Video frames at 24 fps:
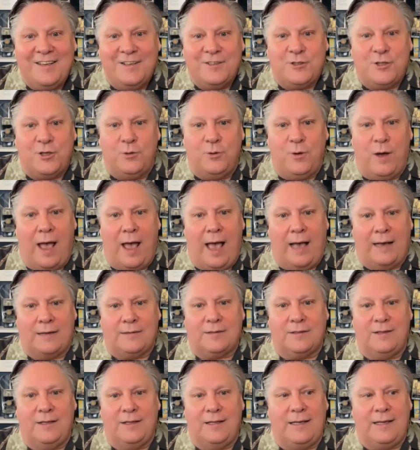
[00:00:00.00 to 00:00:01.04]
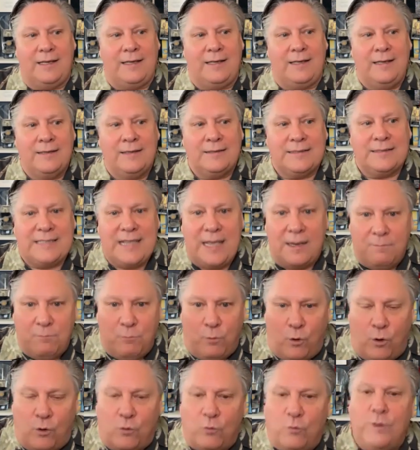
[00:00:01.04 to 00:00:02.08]
to actually send
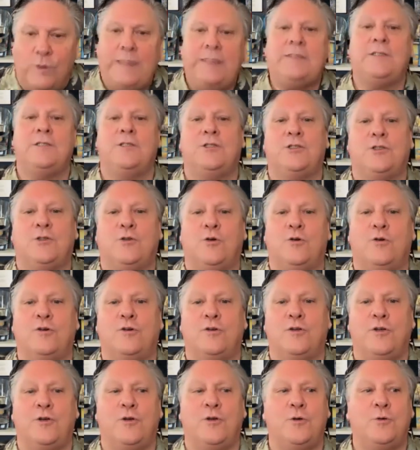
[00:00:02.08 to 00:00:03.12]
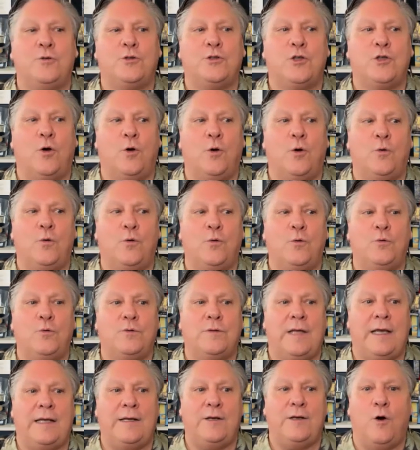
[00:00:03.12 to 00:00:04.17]
more resources to you, so
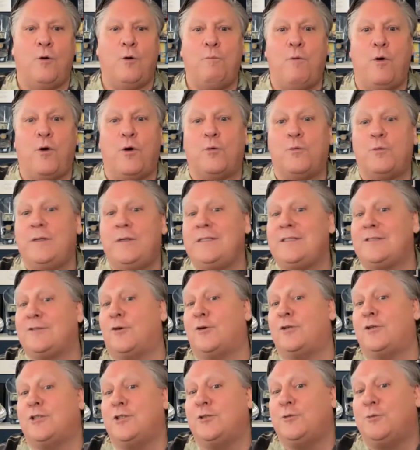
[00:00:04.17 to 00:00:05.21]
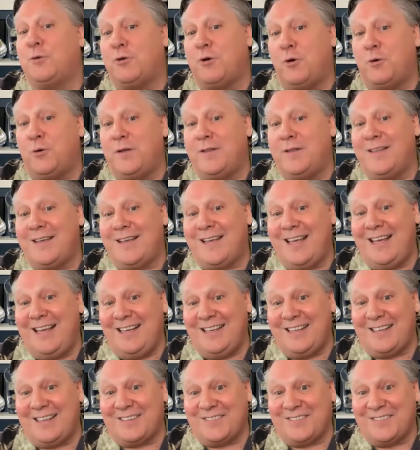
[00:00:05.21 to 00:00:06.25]
they know more resources will go to the
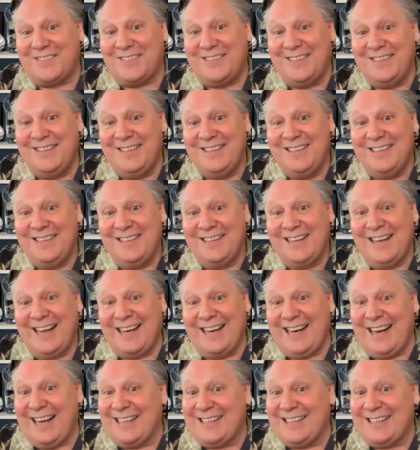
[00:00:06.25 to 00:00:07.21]
kingdom. So